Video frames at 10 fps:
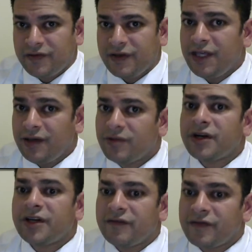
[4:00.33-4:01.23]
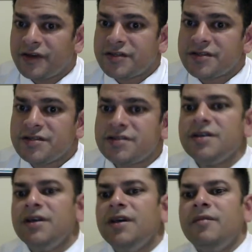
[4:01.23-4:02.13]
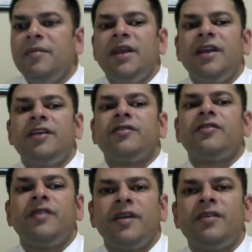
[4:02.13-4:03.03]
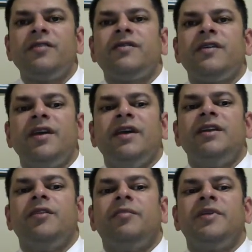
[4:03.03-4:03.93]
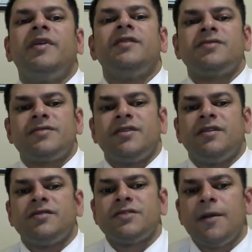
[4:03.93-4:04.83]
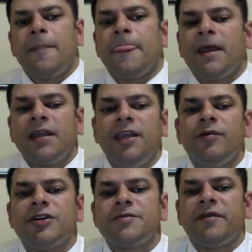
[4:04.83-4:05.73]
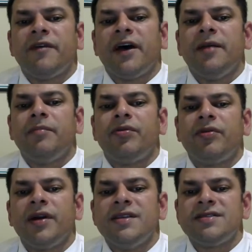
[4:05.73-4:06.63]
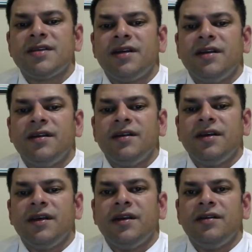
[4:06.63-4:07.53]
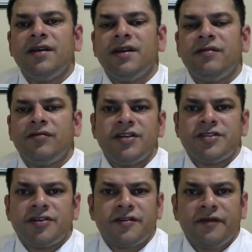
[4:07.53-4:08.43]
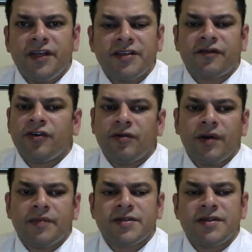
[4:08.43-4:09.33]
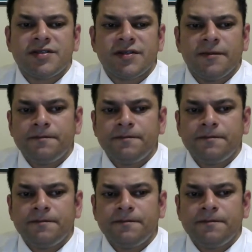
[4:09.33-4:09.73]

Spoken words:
keyword conversions, meaning your sales and your potential sales. Keywords provide important insight in research phase for all websites.